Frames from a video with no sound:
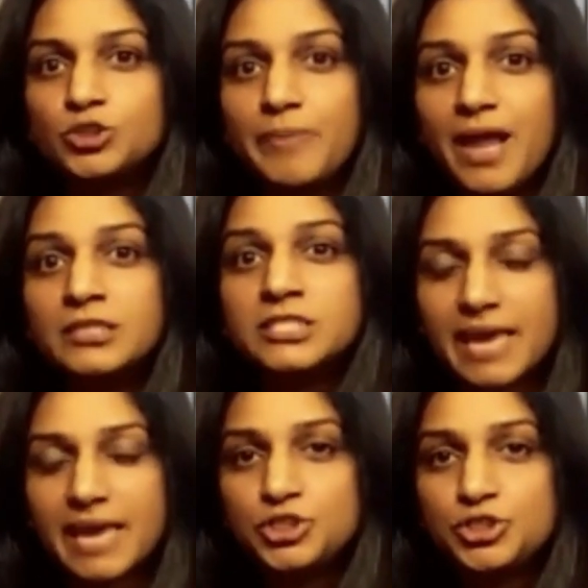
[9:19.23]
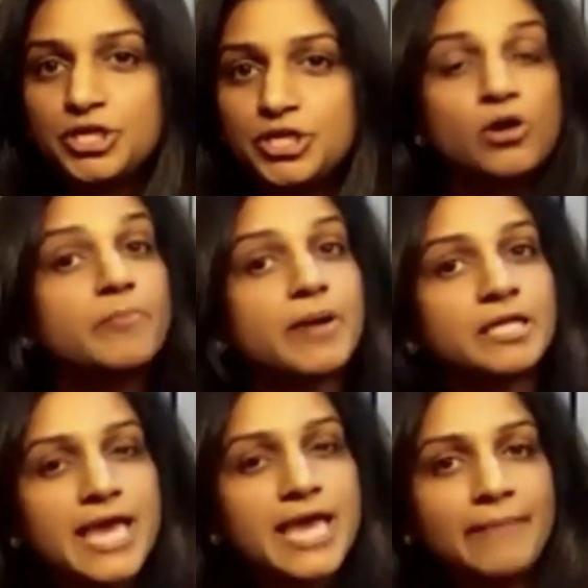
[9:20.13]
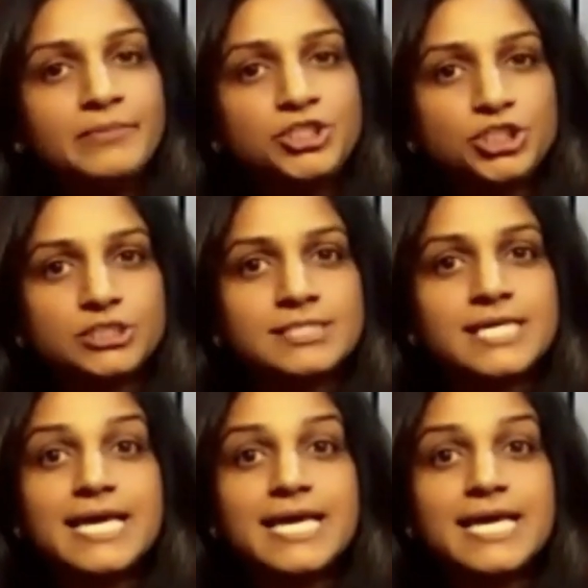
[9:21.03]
plant chemistry or plant emissions